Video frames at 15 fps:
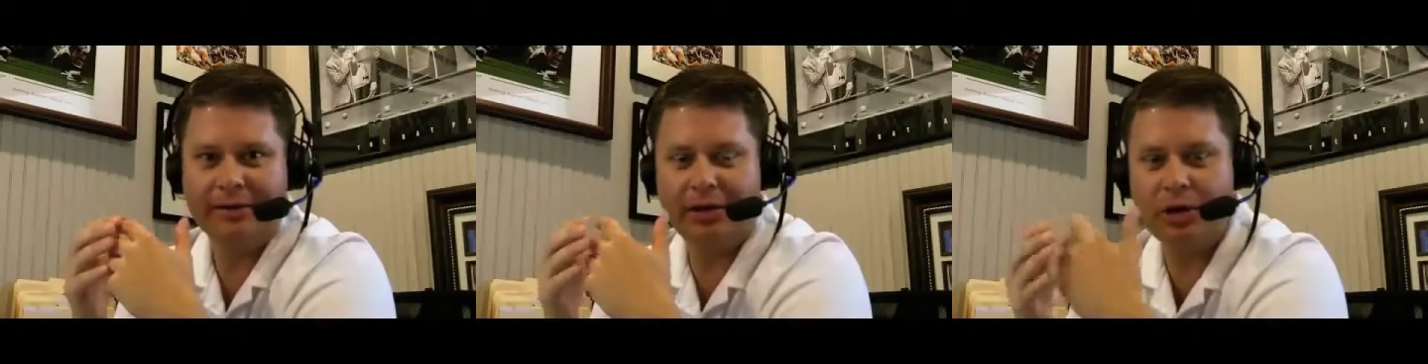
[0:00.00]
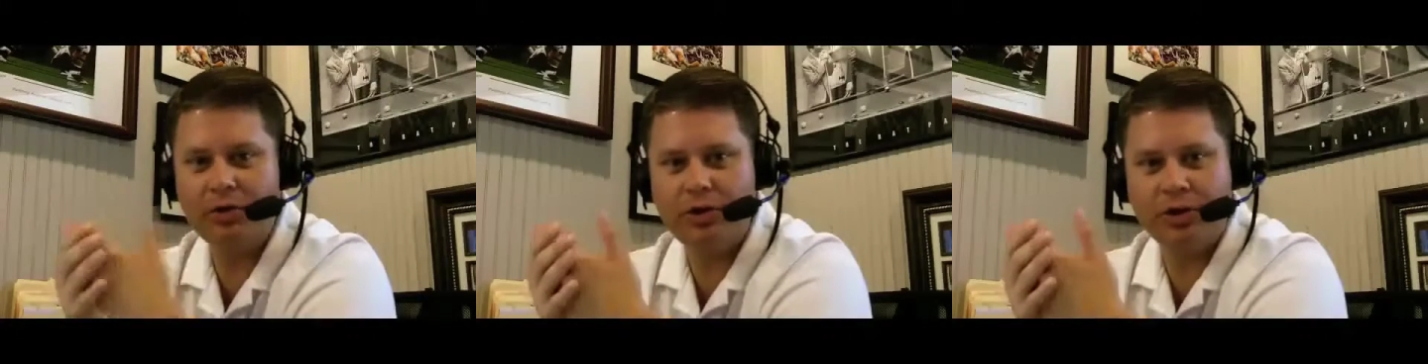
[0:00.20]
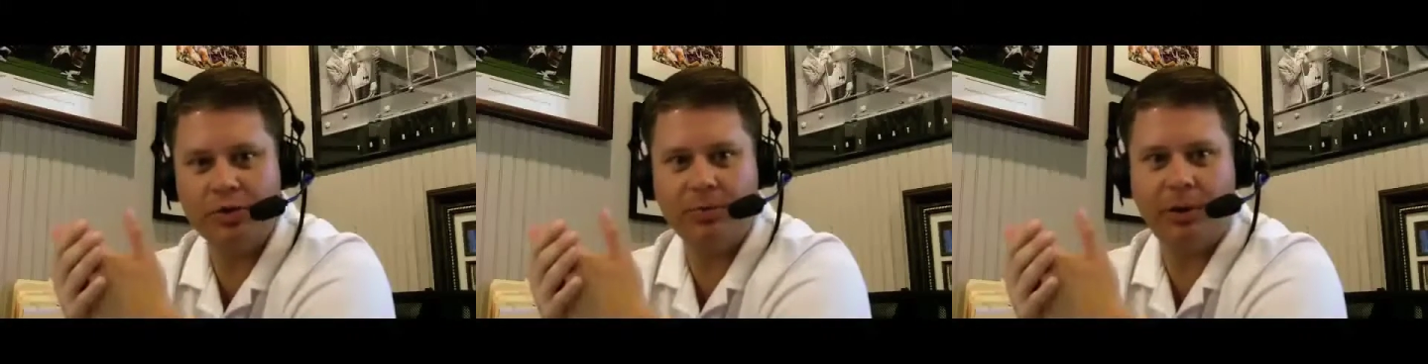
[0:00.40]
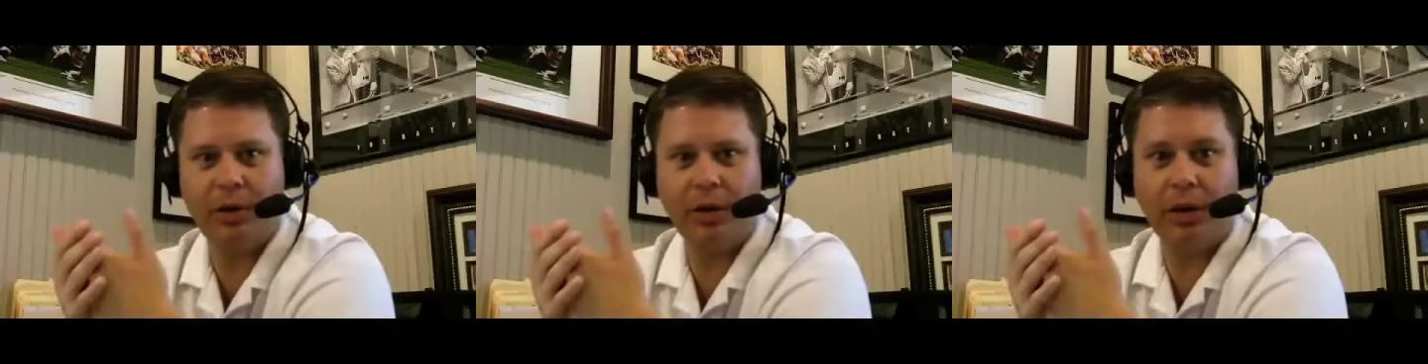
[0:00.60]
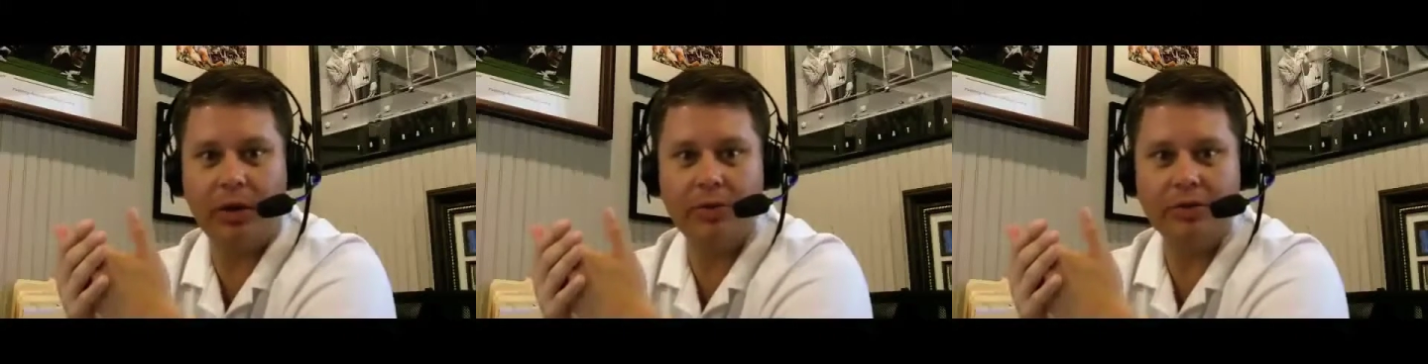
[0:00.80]
coaches'
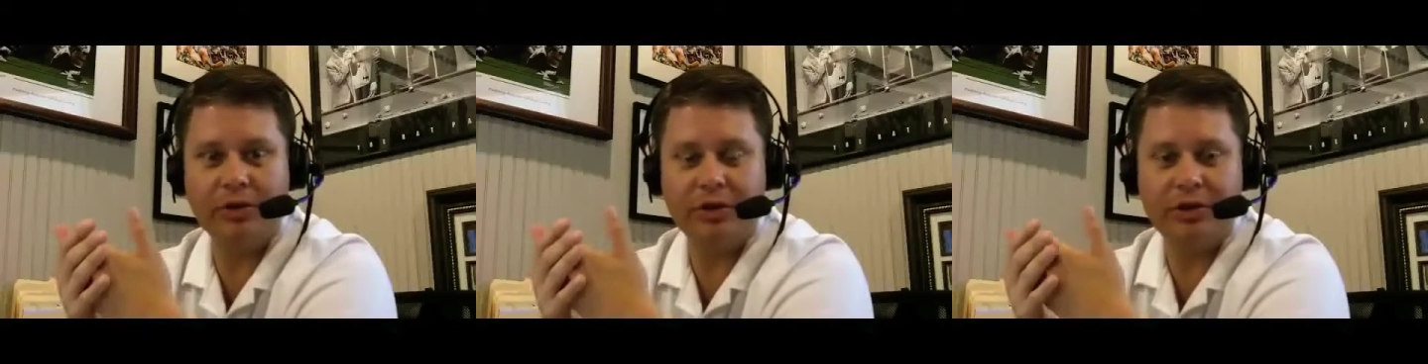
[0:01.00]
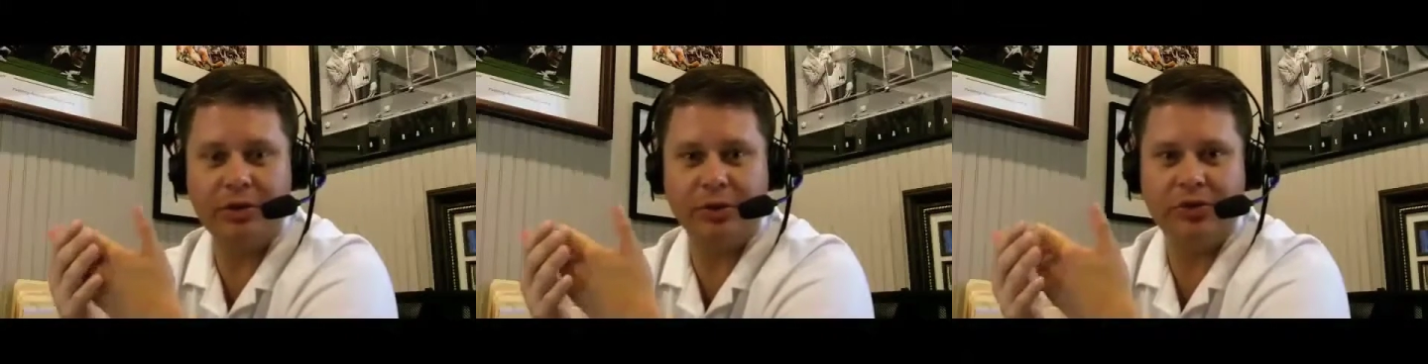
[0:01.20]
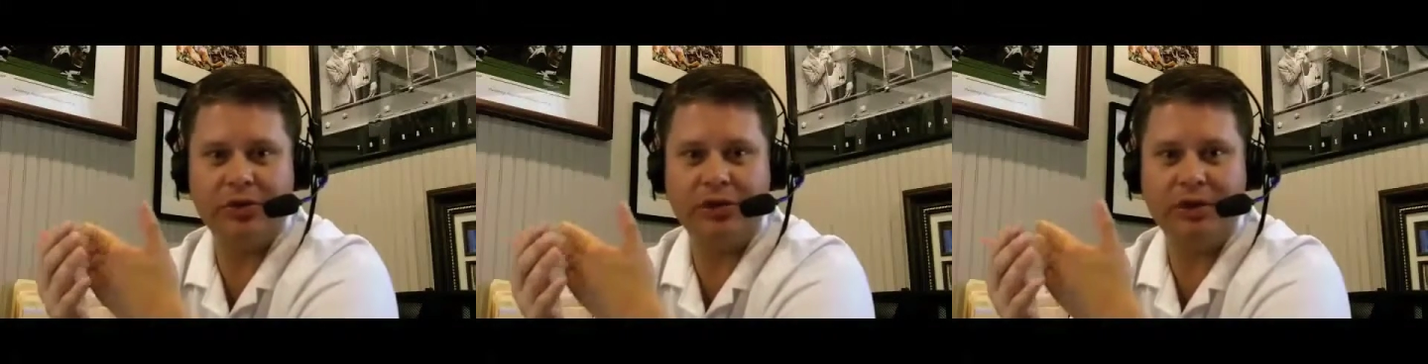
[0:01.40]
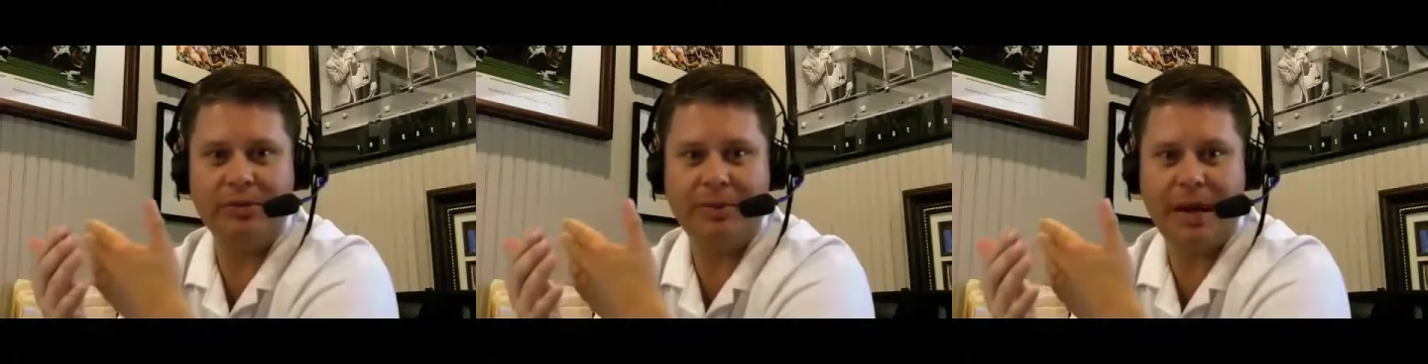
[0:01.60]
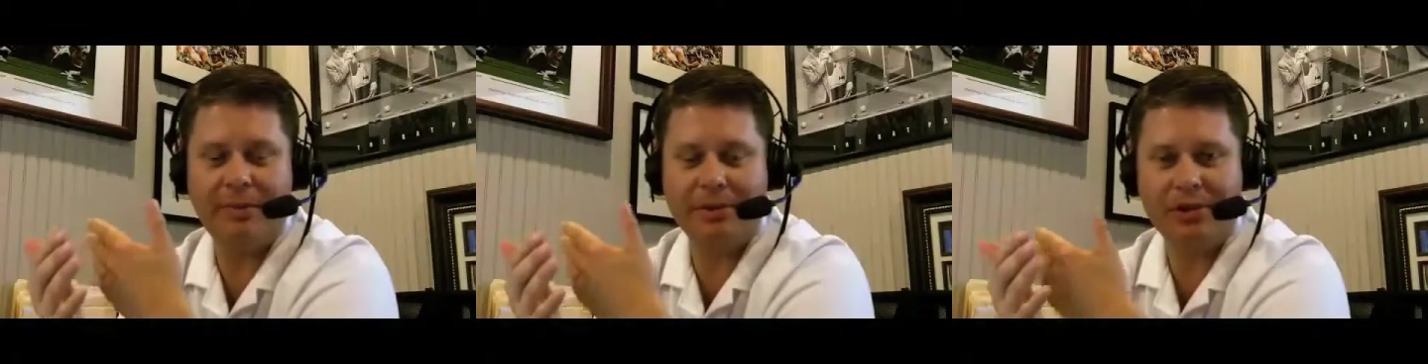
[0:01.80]
polos that you'll see
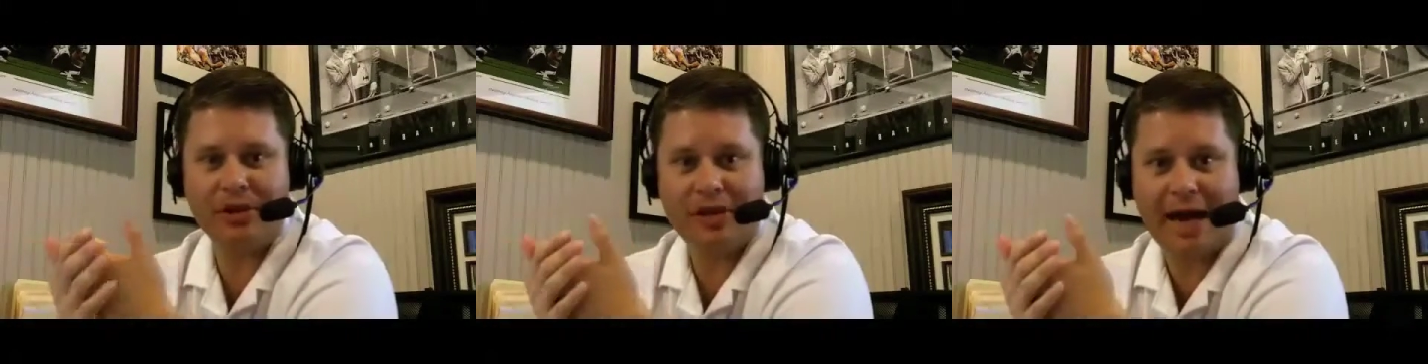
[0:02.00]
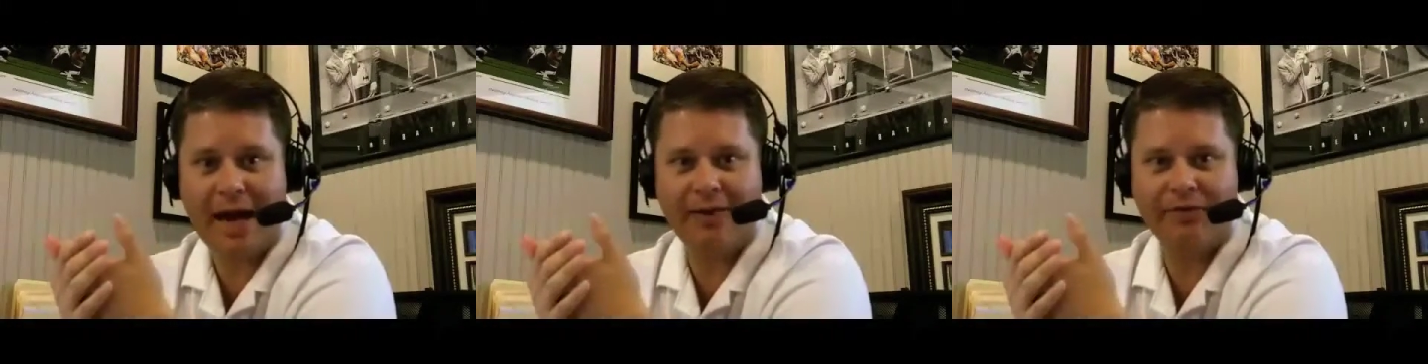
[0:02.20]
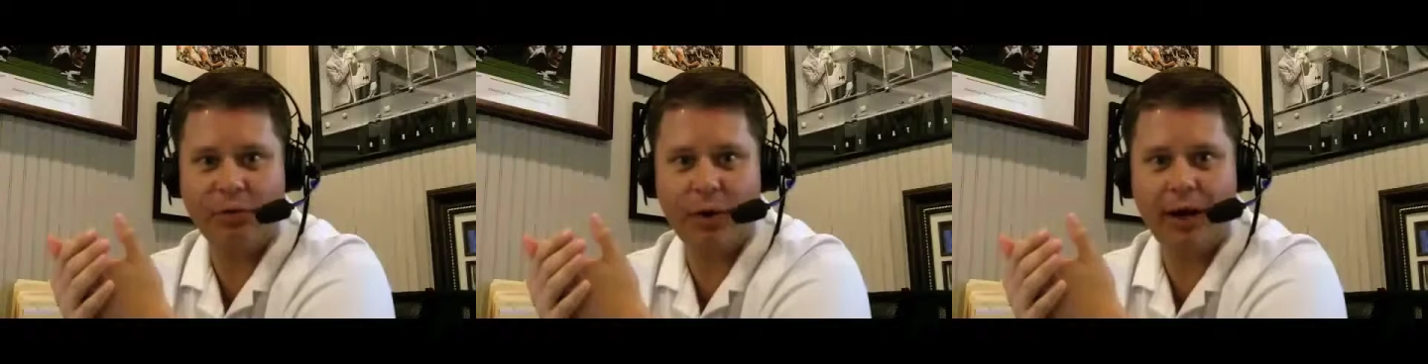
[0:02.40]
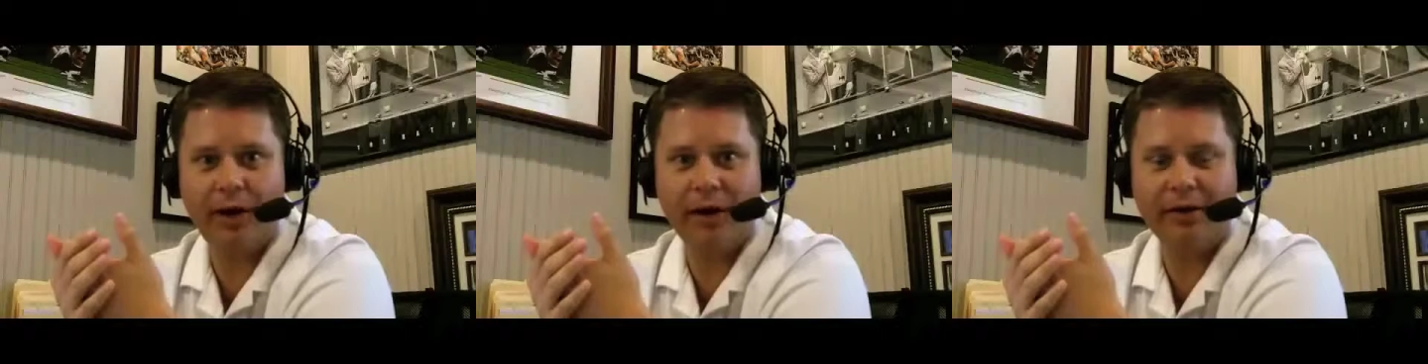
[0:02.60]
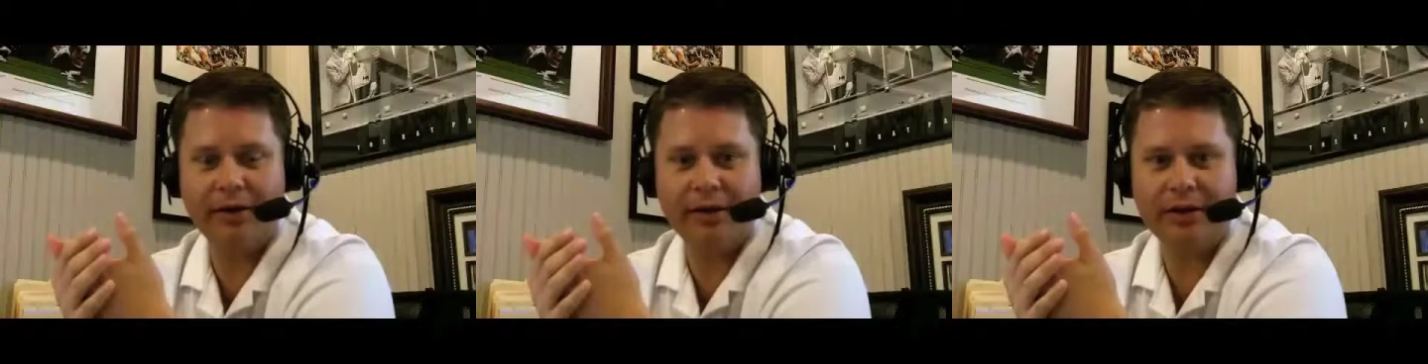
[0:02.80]
the Bama staff
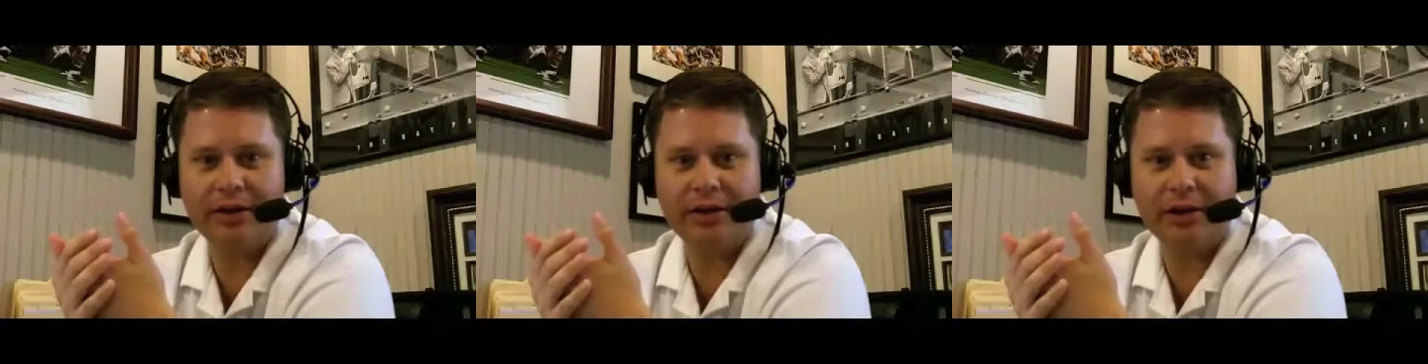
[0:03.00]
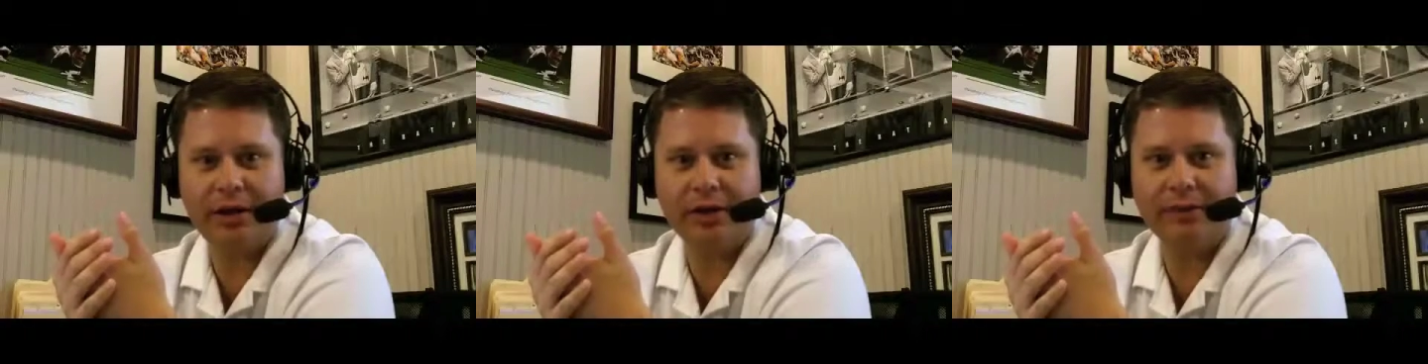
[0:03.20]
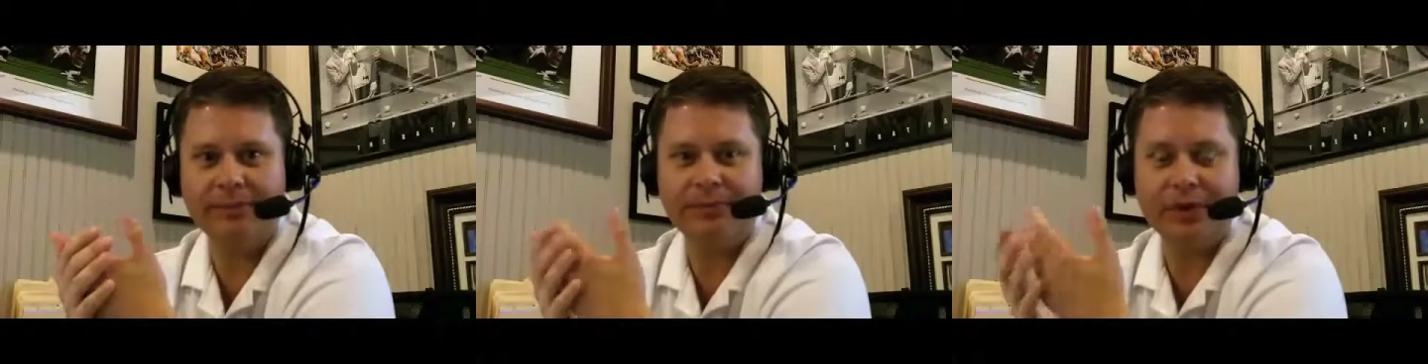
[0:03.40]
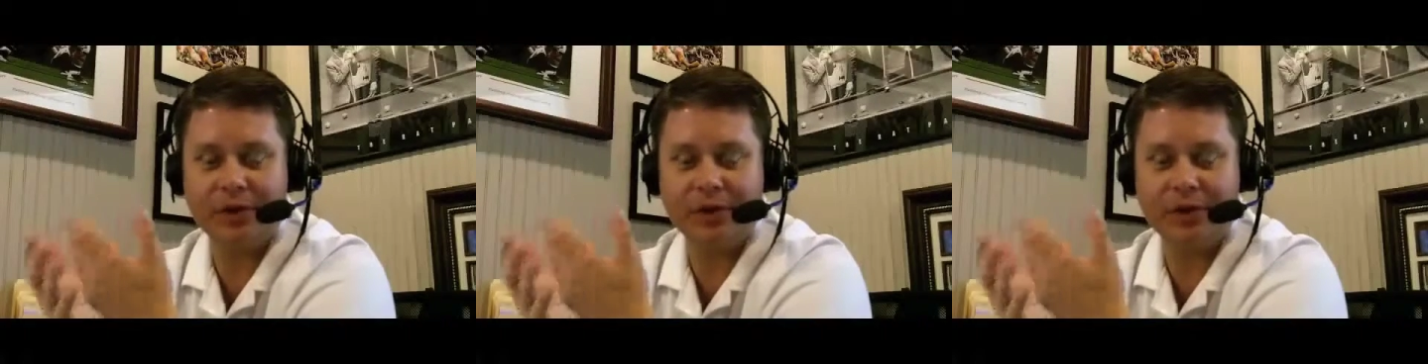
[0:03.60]
wearing this year